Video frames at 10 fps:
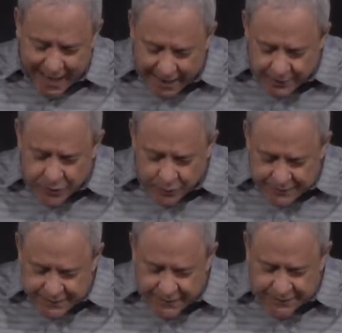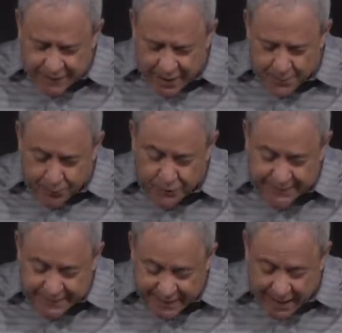and to his
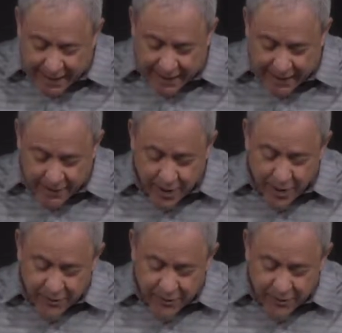disciples, saying,